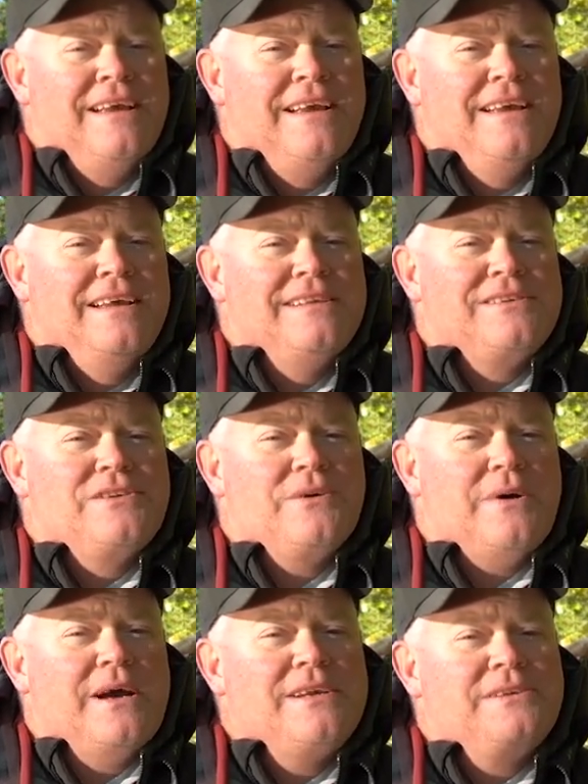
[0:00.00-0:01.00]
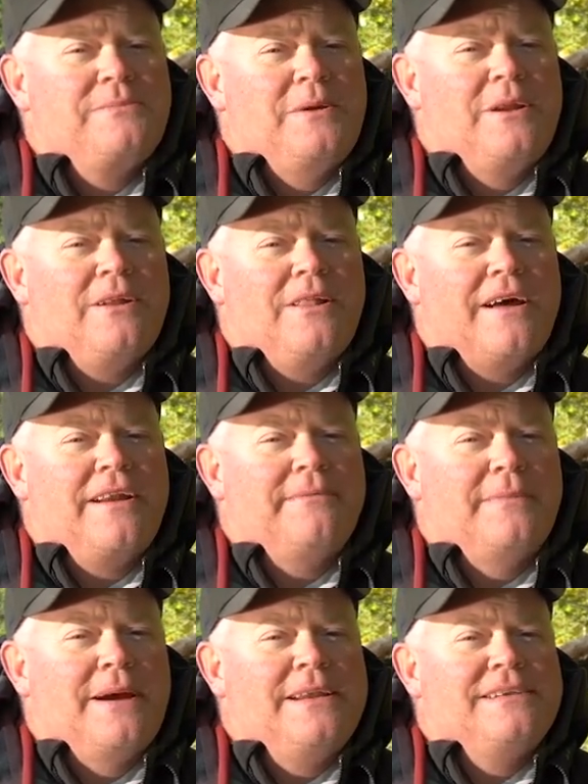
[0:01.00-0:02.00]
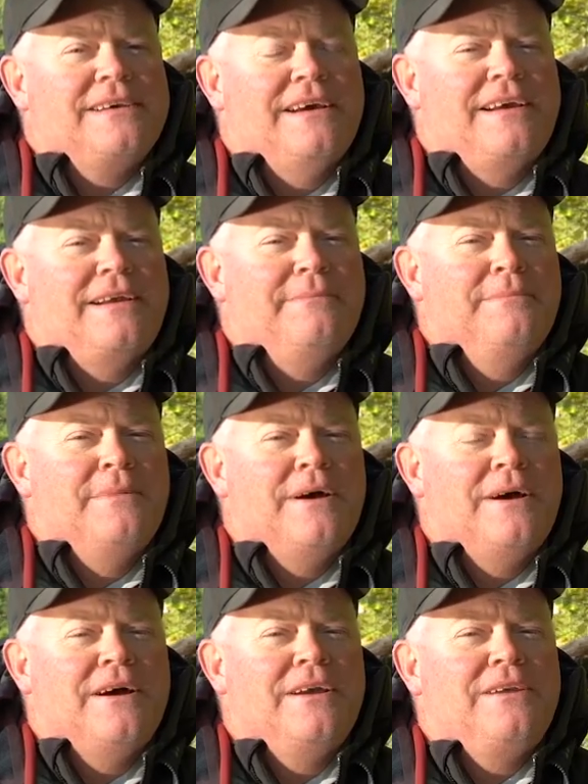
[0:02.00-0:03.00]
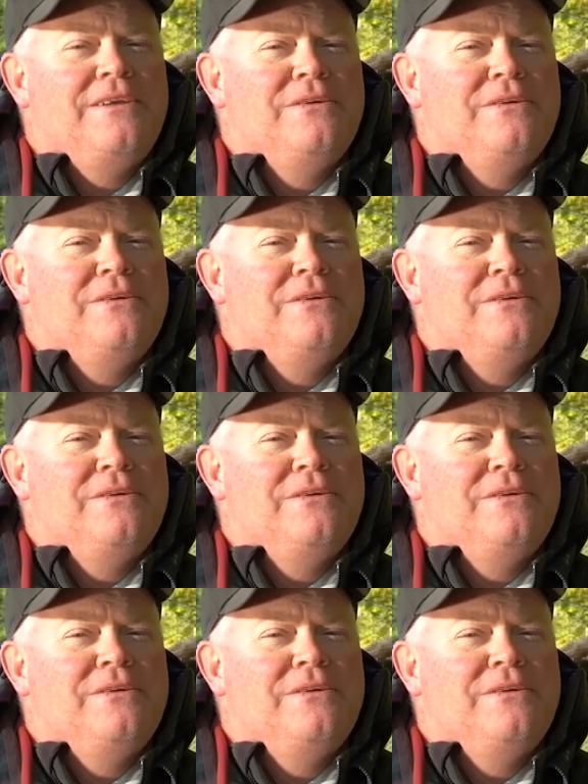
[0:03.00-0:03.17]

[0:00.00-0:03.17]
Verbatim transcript: and so I spend a lot of my time uh,